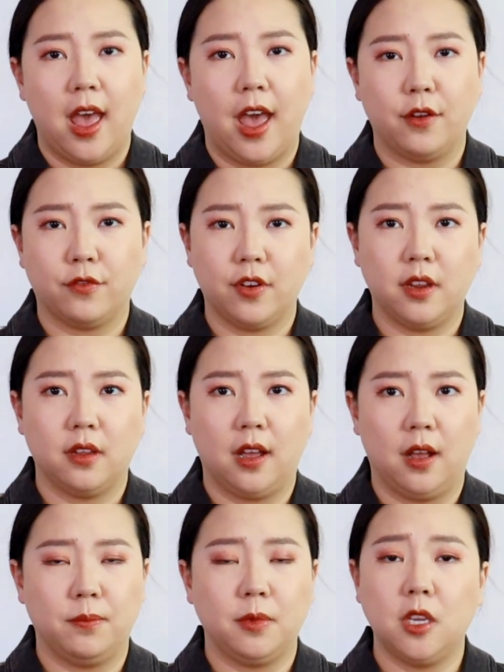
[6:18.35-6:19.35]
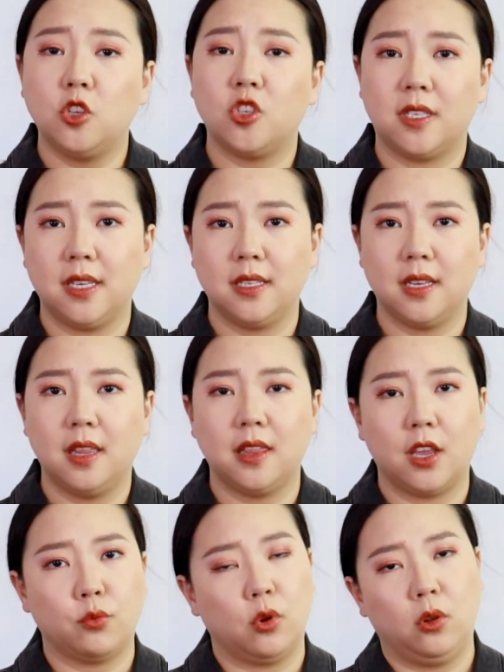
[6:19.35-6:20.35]
every um, each season
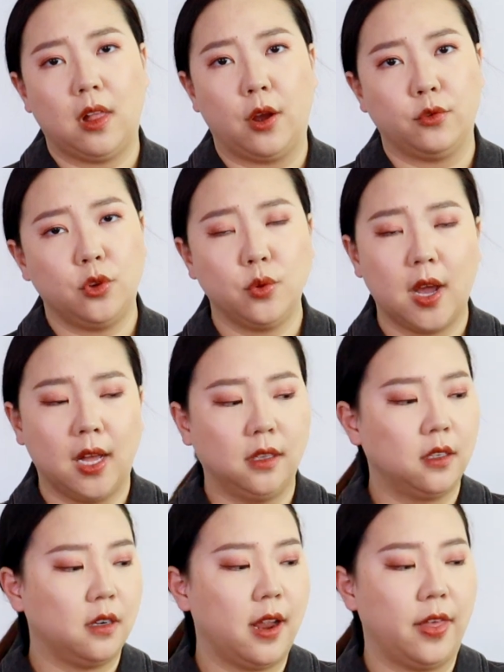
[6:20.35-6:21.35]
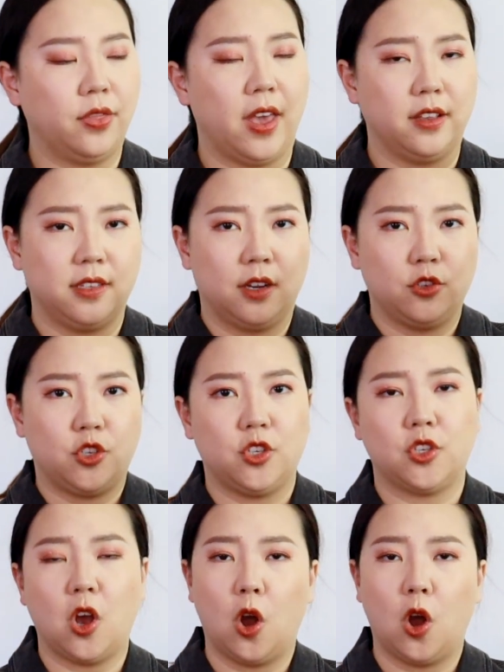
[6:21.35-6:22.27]
they roll out new color and the SLGs